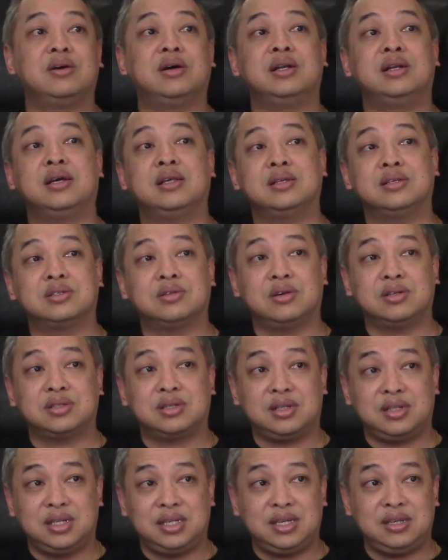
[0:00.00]
another
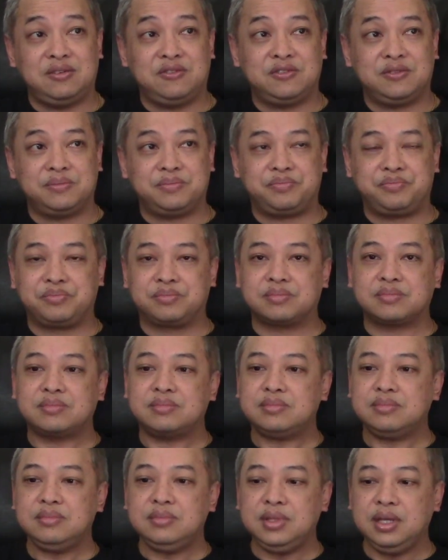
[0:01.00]
sergeant leave.
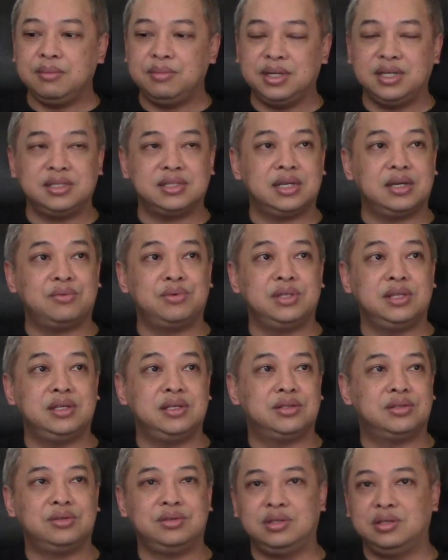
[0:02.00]
But he said within
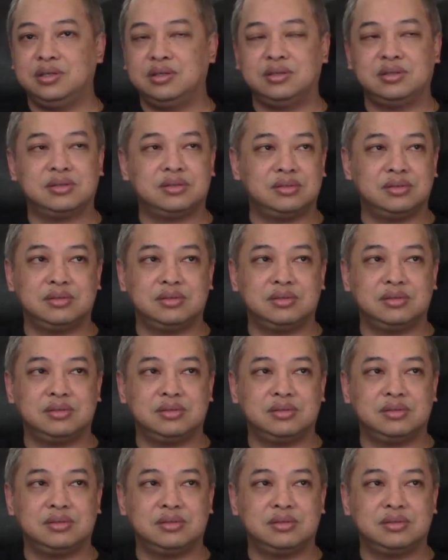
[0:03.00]
2 years,